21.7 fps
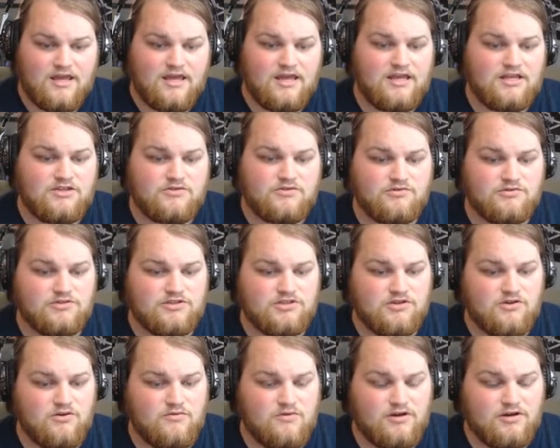into a
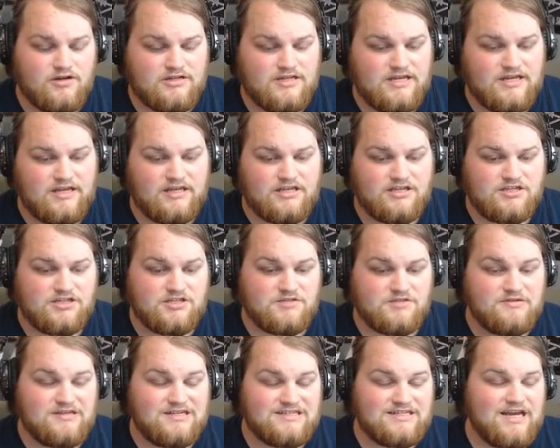saltwater tank is just
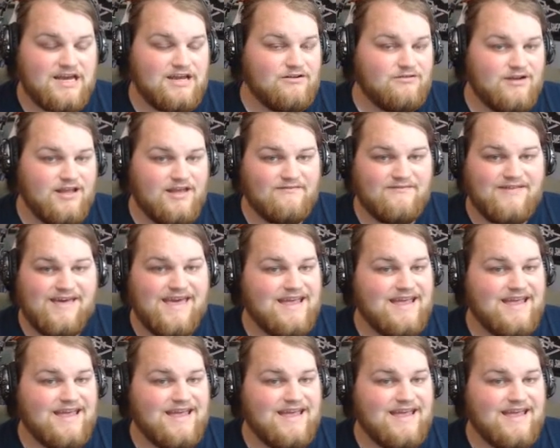because I don't have